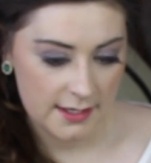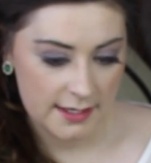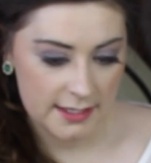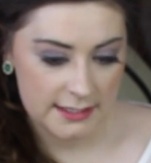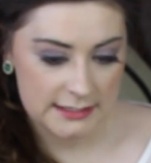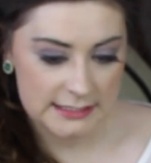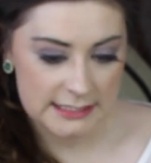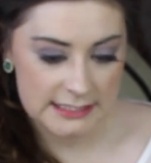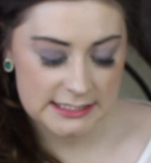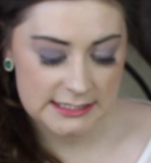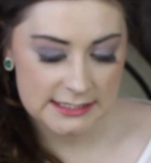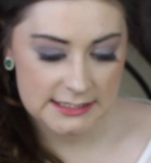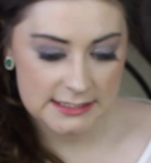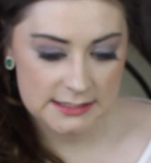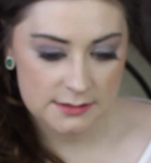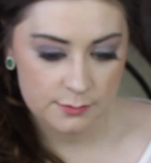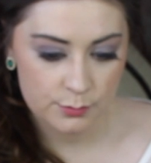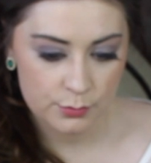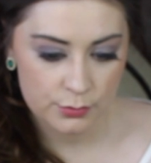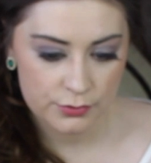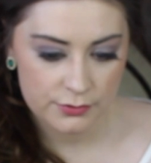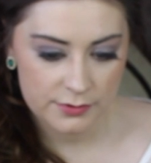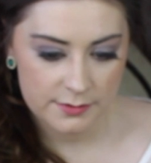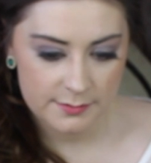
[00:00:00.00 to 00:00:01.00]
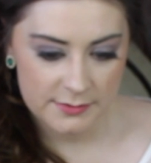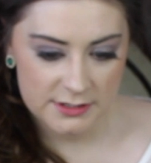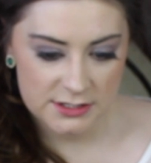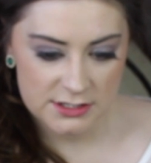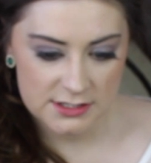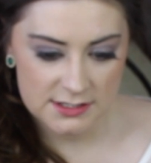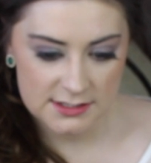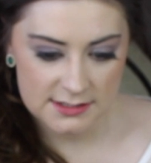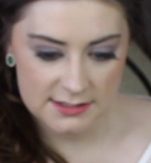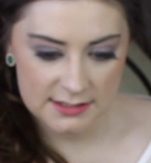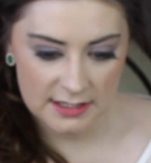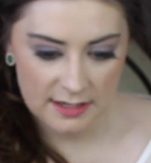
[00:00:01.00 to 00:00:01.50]
And this is pretty much
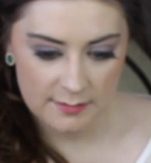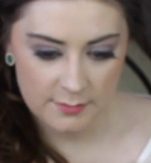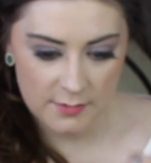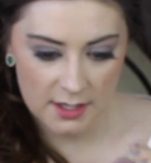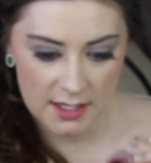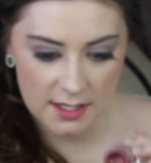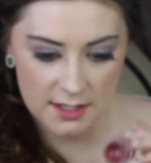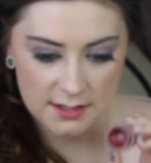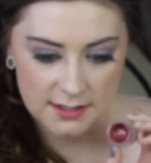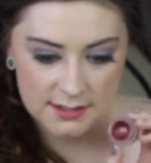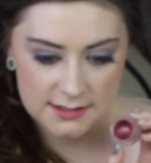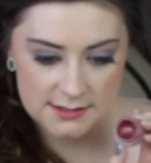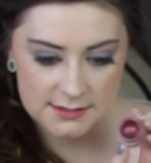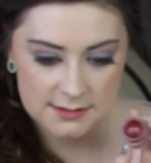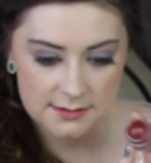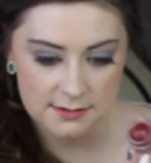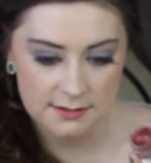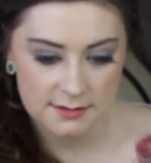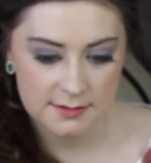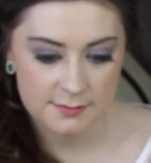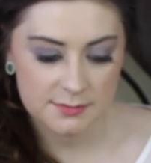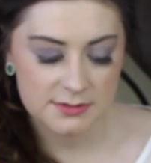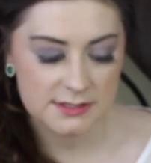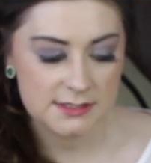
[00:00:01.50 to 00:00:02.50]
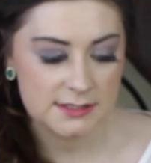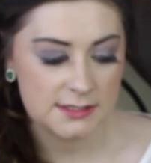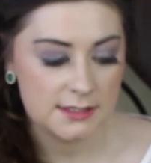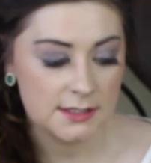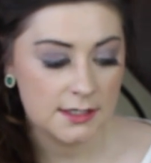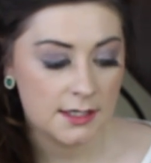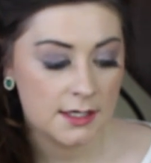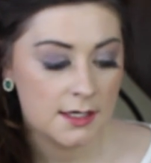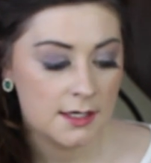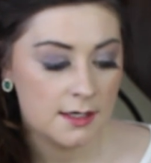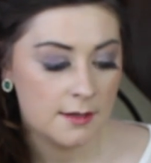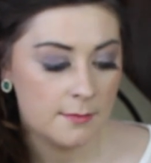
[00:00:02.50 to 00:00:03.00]
in the same colour as the lipstick,
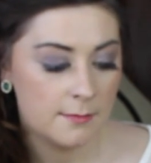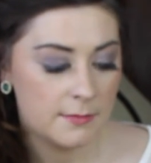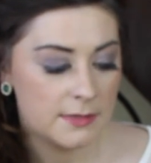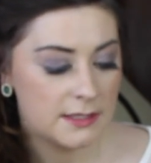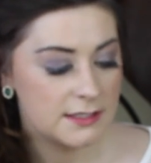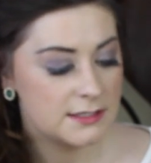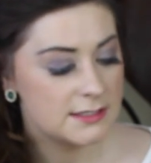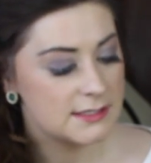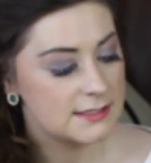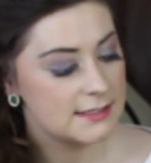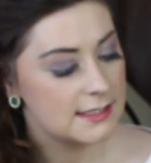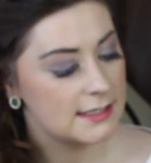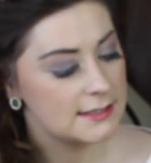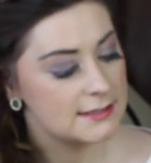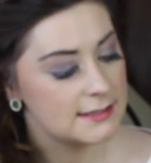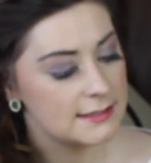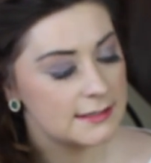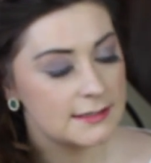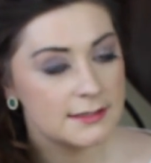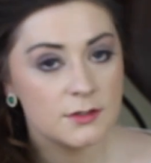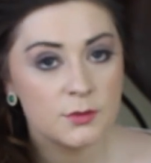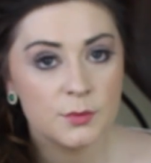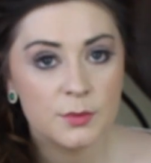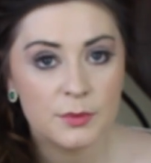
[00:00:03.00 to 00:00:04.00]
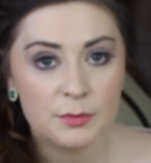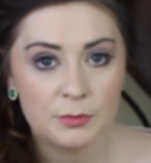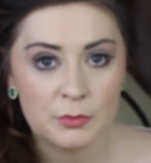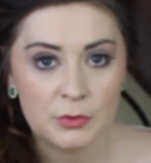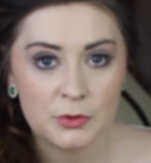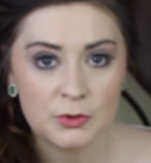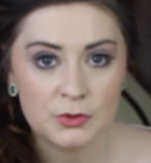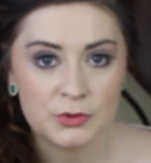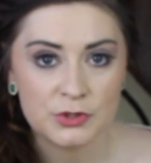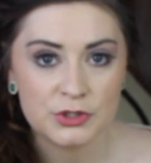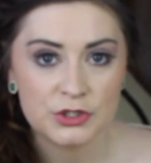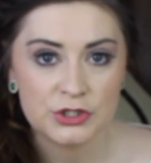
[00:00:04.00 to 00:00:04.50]
but it just adds a little bit
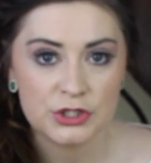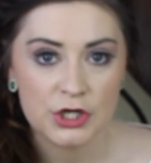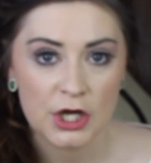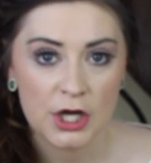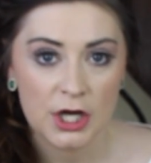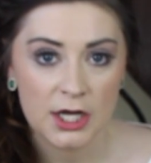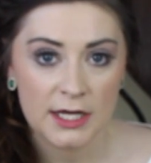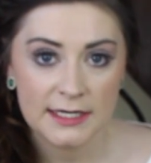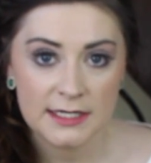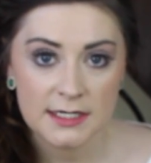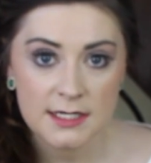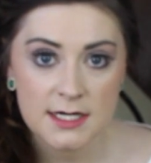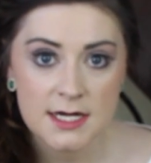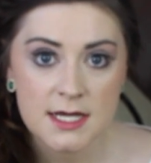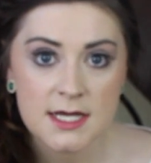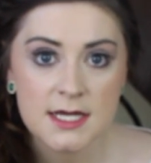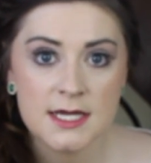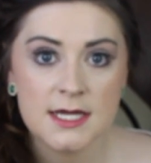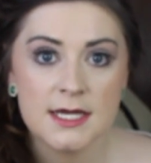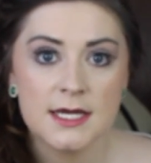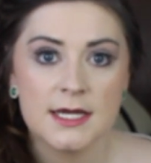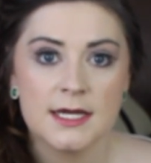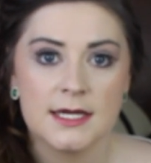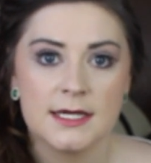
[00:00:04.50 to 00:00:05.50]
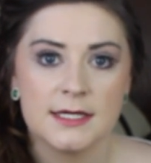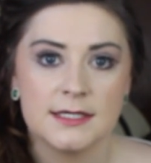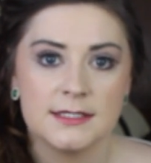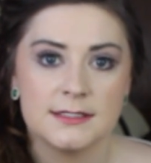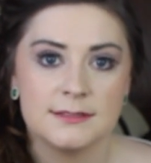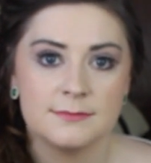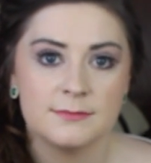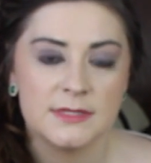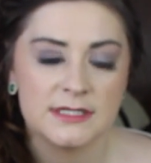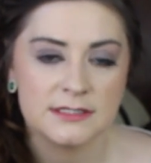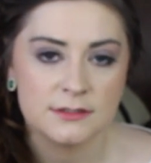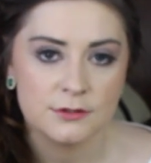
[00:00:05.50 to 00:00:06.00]
more shine
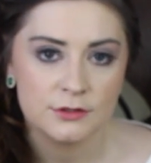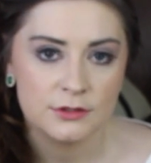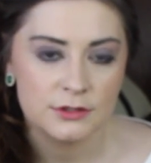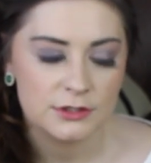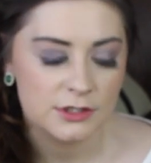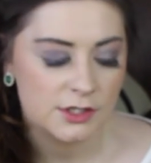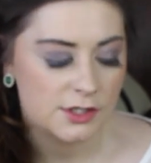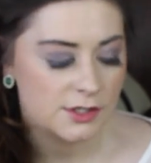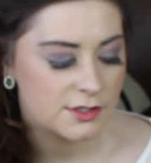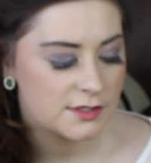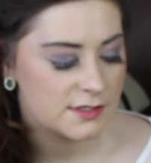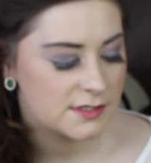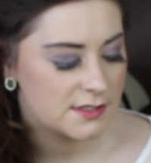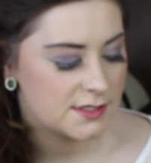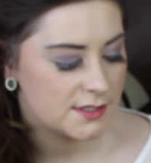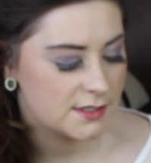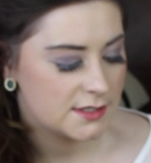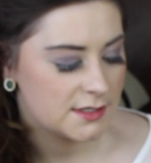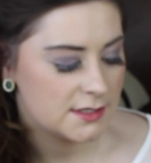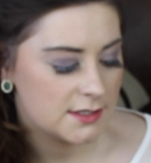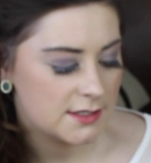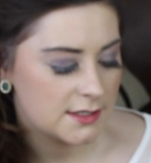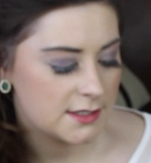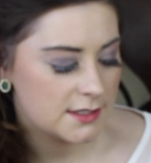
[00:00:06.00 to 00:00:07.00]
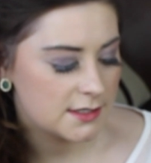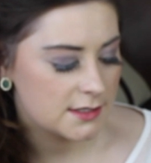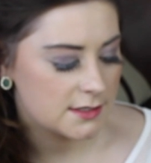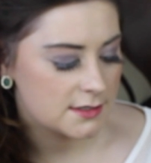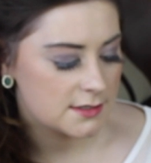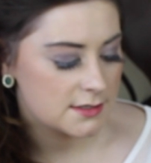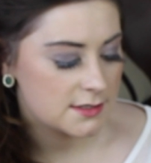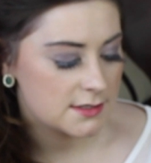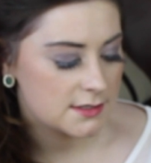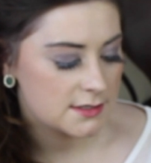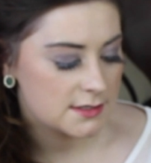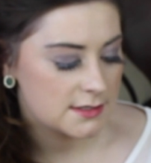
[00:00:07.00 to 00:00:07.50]
and gloss
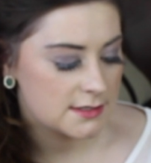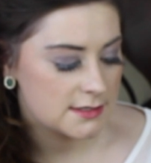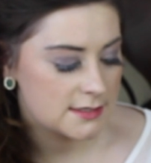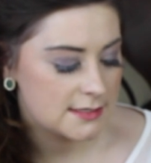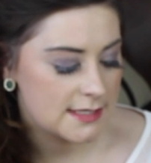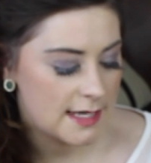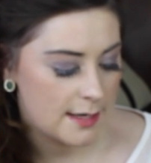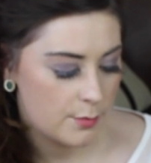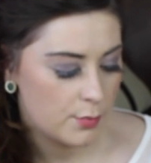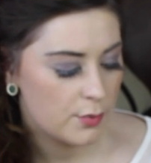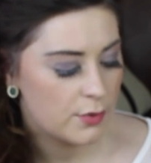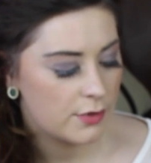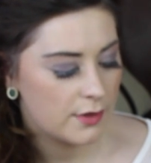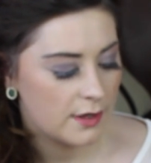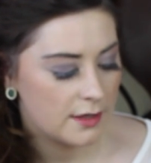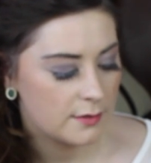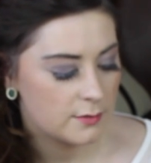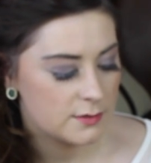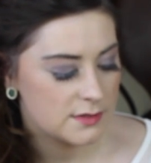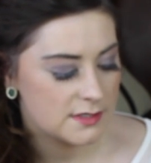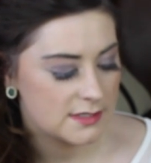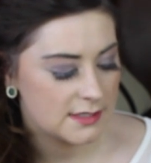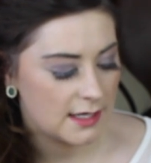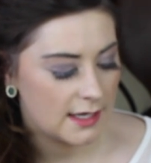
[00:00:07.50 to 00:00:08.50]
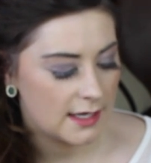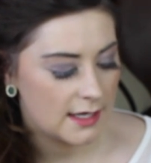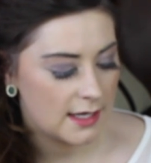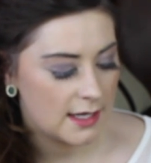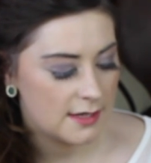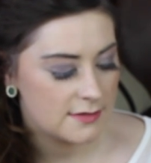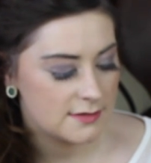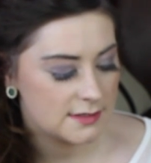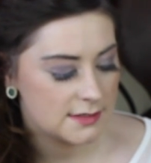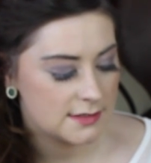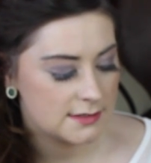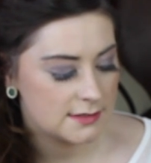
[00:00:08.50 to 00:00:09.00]
and depth, I would say,
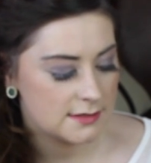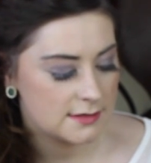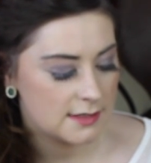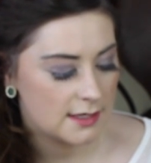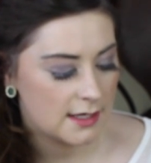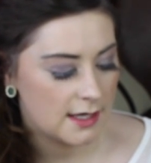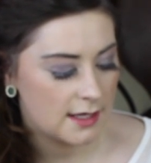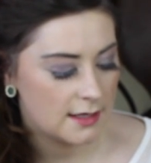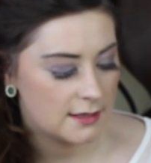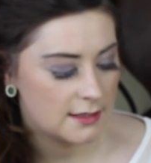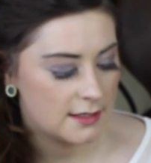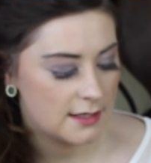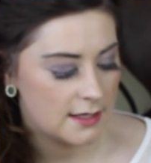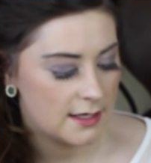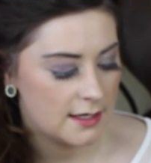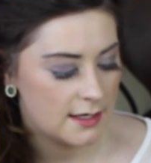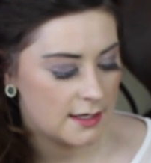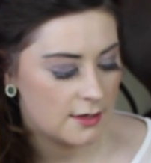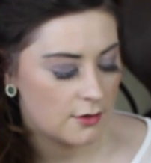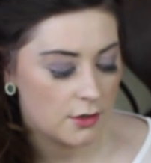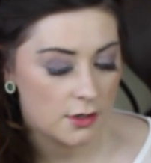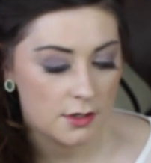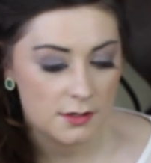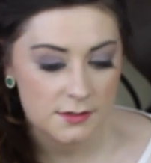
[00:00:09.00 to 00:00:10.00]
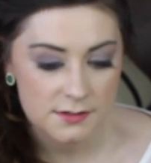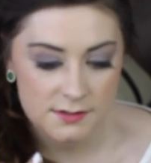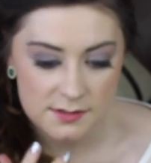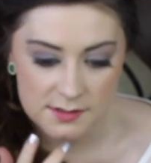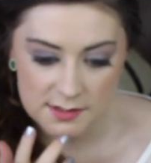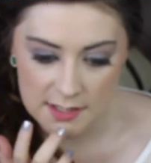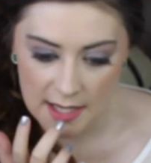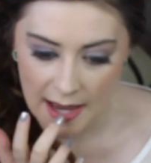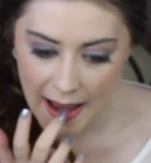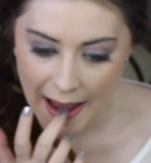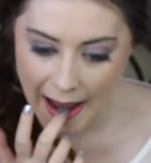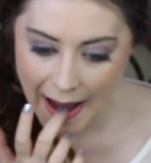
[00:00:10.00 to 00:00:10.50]
and this is in the colour
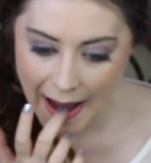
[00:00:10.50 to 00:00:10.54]
Eros.